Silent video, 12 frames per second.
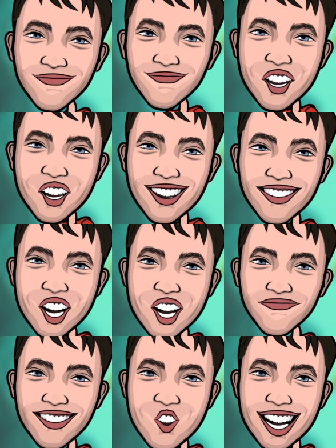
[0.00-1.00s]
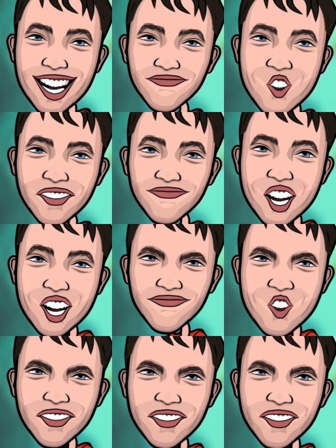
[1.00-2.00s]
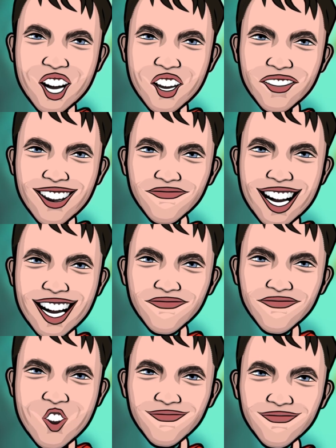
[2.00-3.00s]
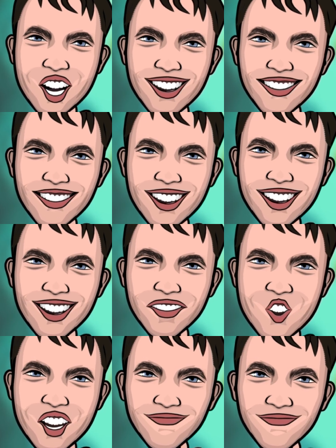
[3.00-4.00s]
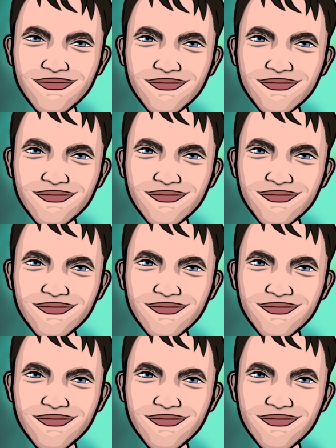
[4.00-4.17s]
We're examining one of the most well-known stories in the Bible, the creation story.